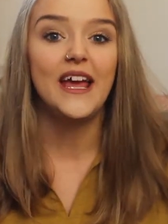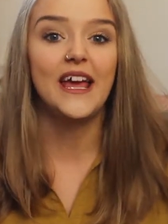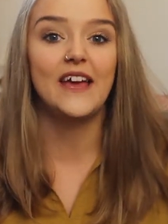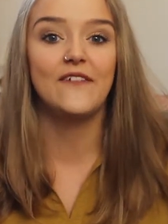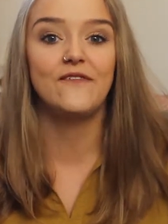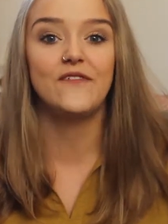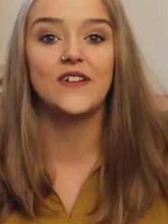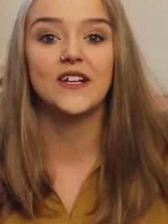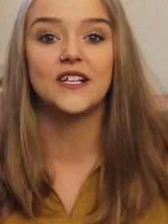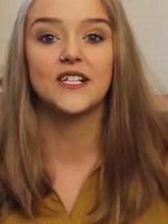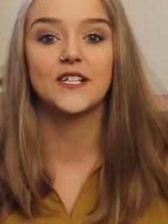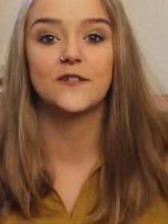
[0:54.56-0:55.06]

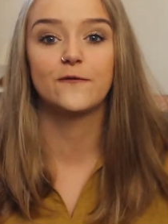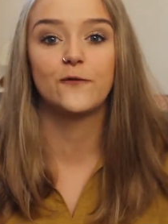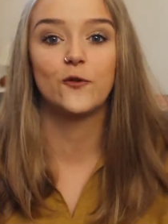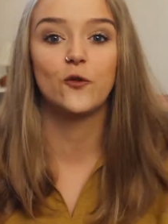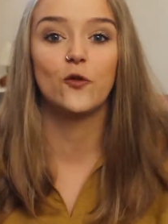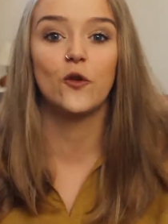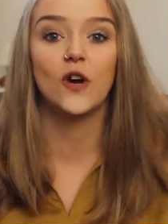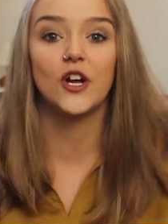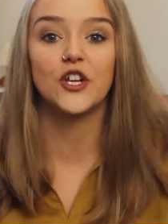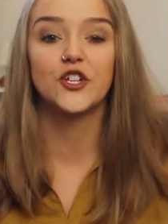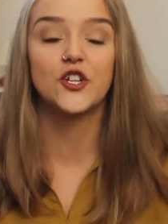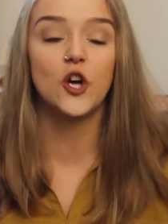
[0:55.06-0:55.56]
if it's
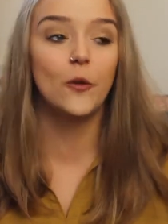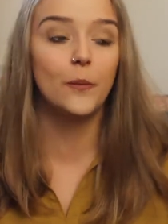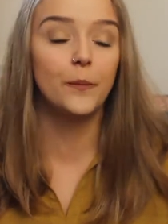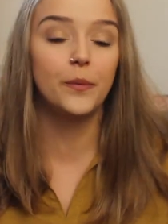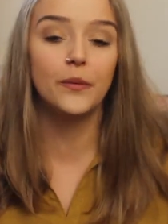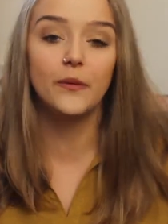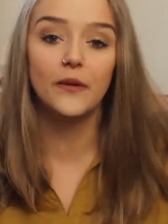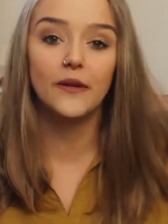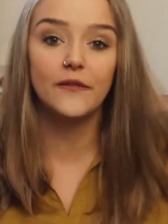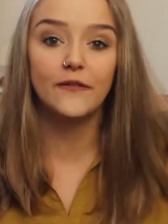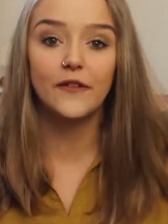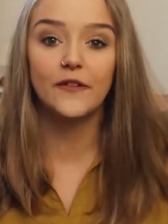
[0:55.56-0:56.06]
for a job,
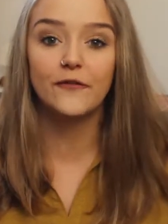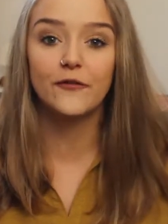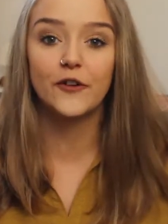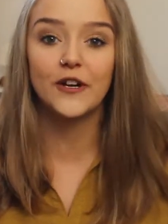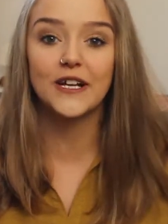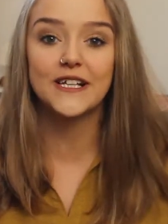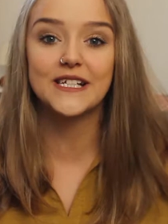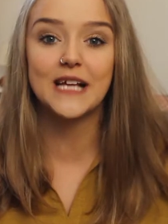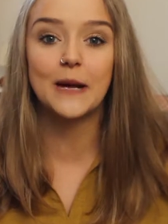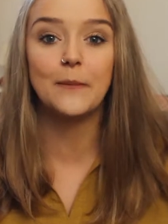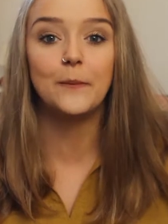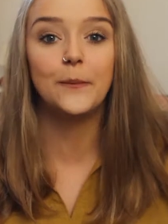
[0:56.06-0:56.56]
for
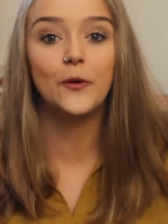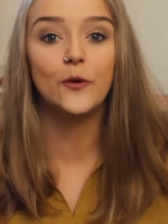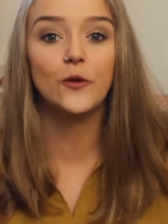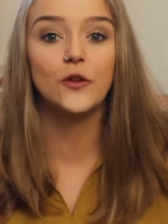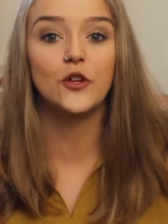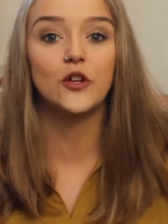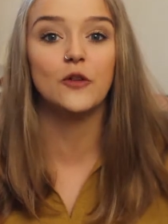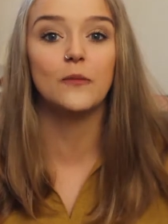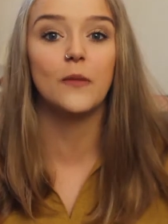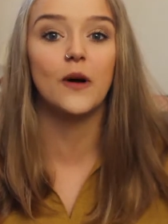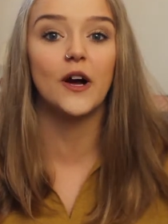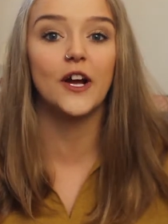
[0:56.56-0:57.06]
example,
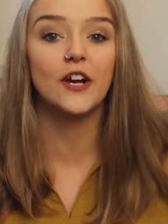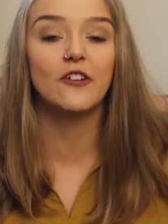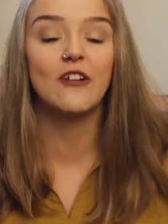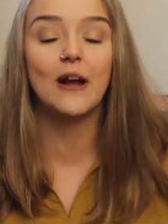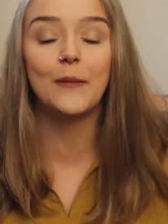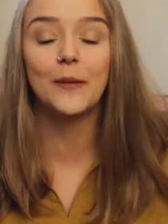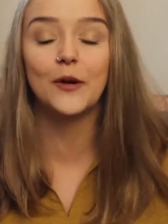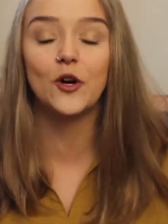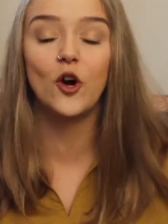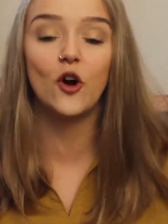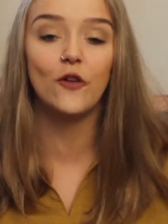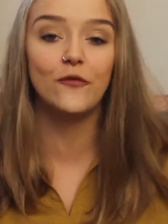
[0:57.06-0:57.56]
you might
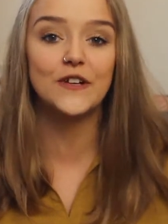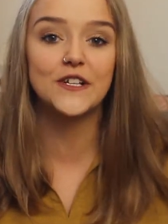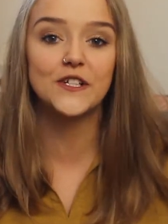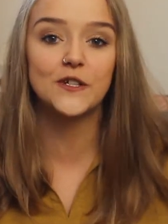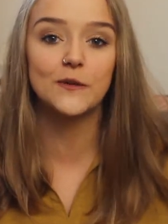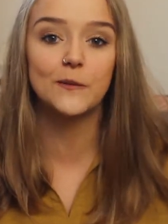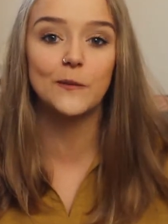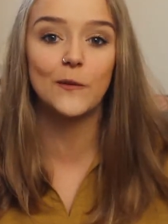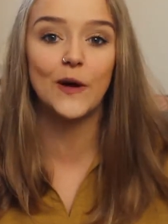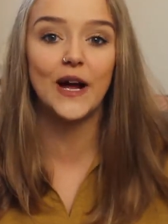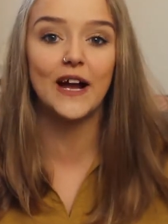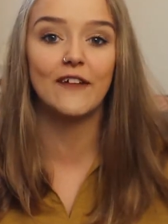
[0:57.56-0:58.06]
grab a coffee
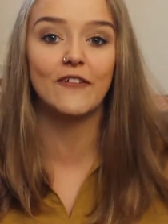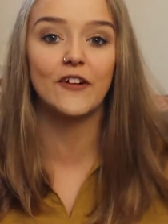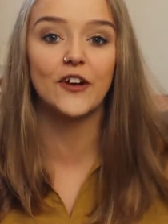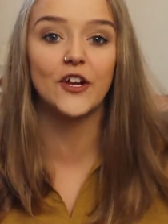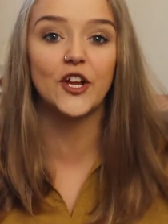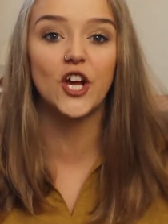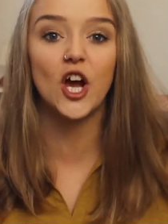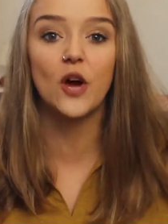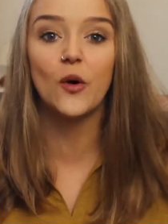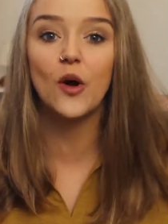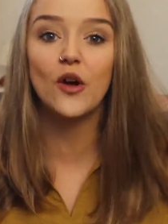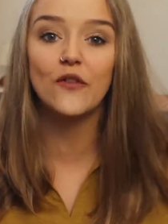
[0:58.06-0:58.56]
somewhere
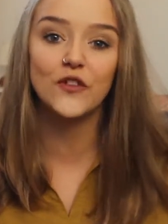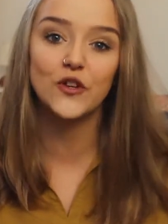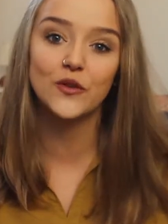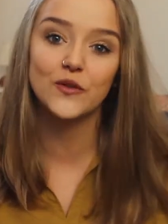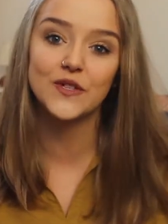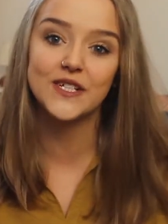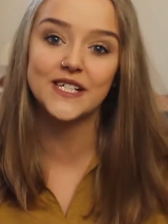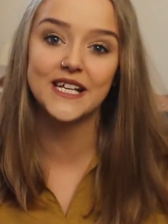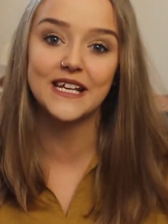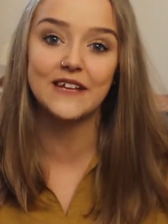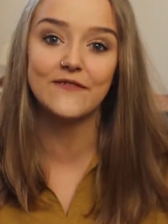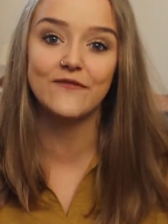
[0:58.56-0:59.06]
and go over your
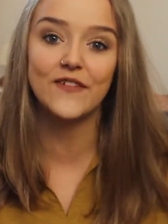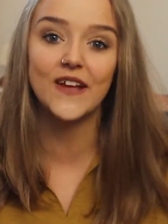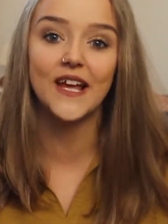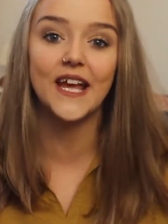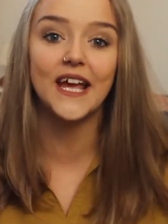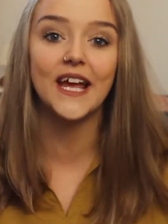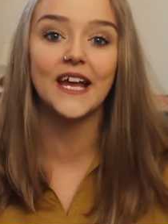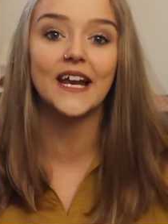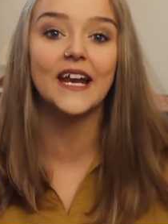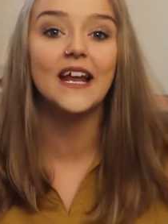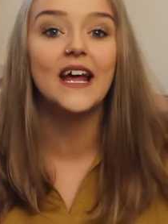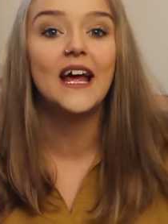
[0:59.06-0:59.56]

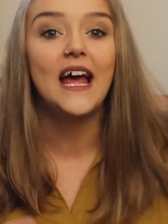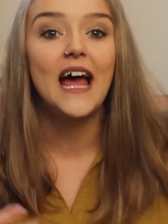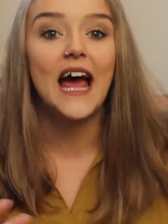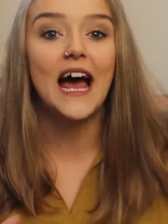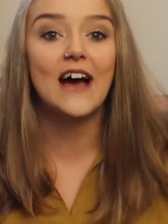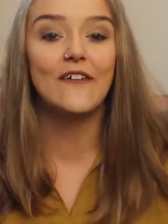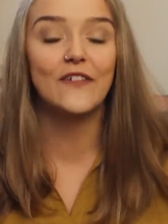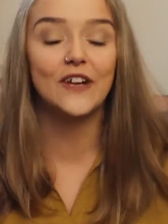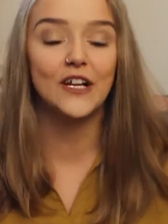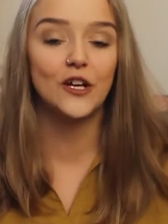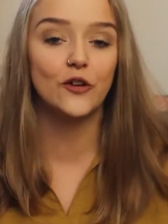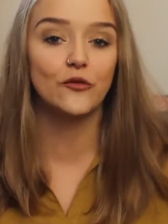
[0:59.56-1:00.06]
CV and
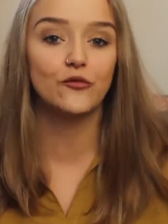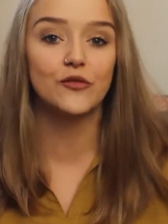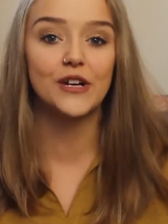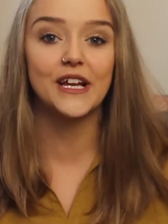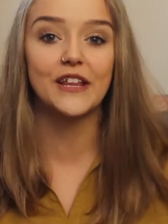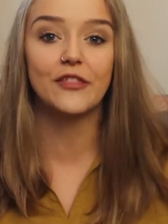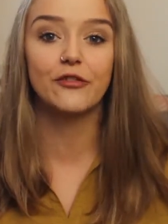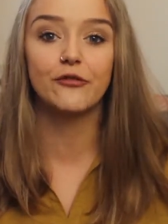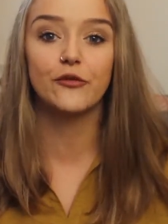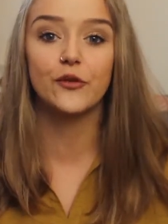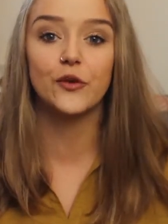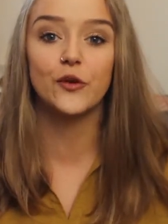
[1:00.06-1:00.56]
have a little
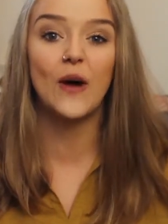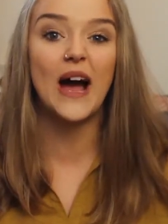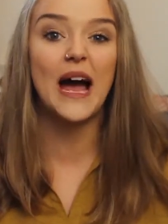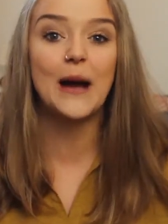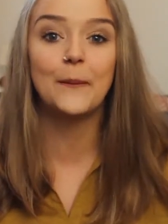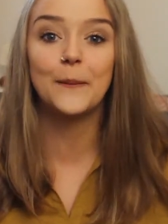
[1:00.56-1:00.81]
read through your